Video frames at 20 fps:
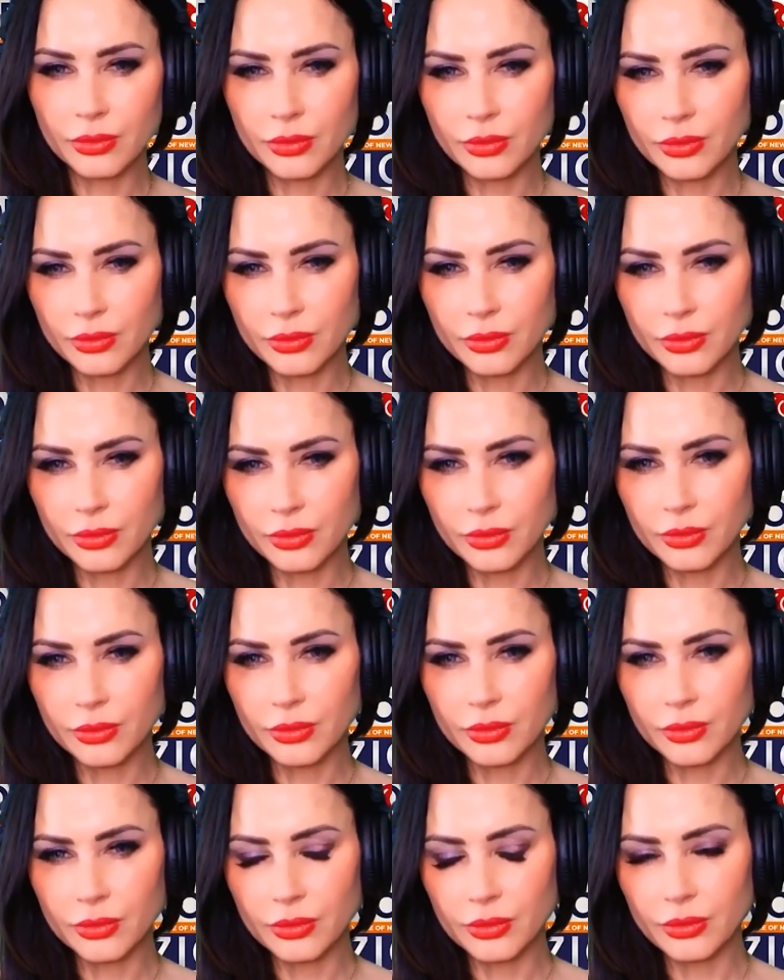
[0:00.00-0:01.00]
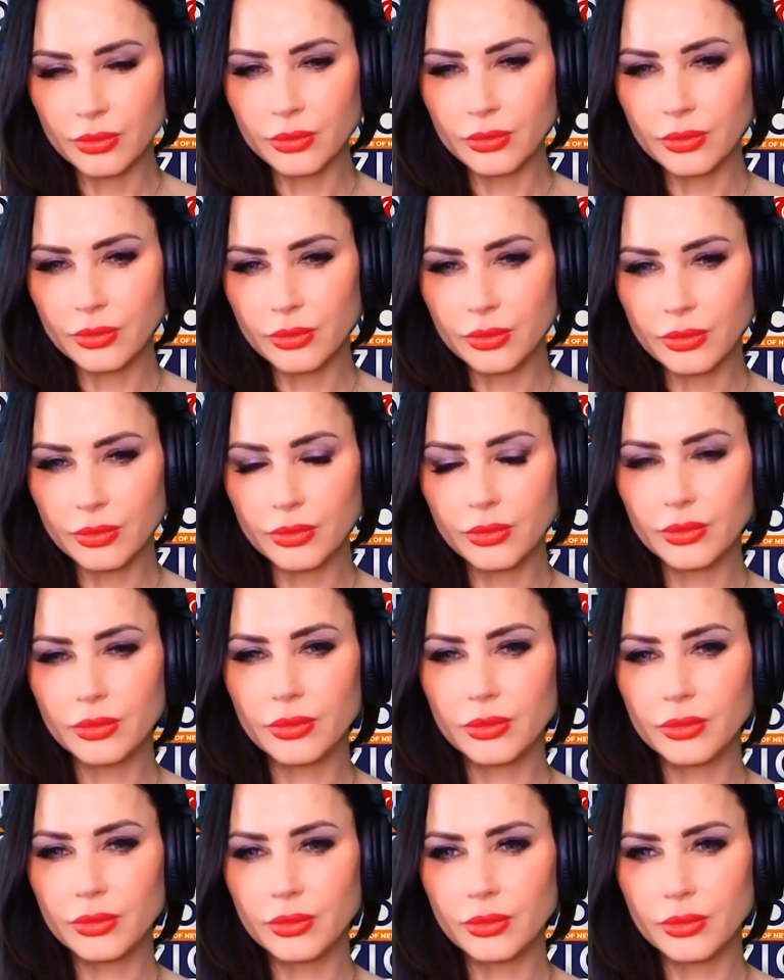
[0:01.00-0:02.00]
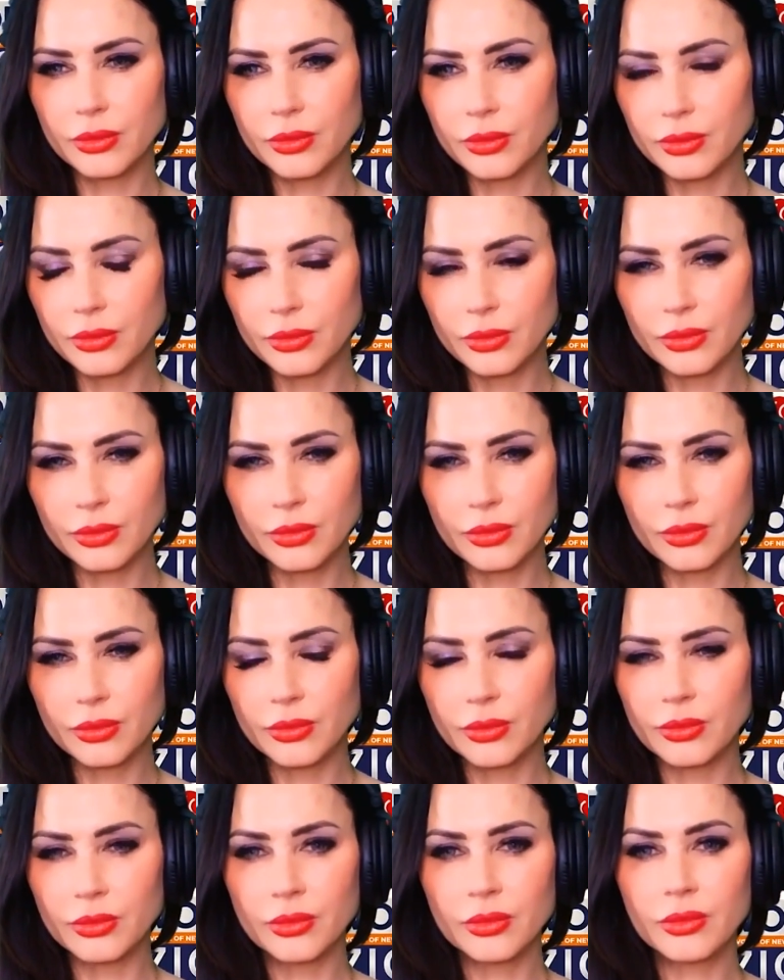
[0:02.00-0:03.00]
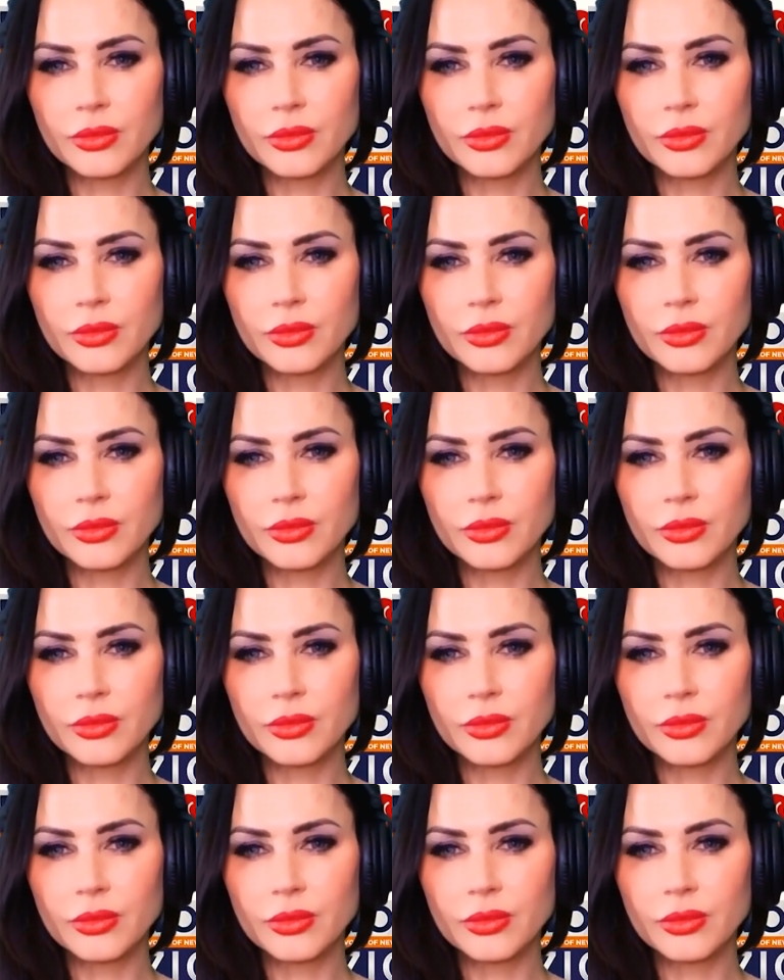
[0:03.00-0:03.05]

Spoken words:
[no speech]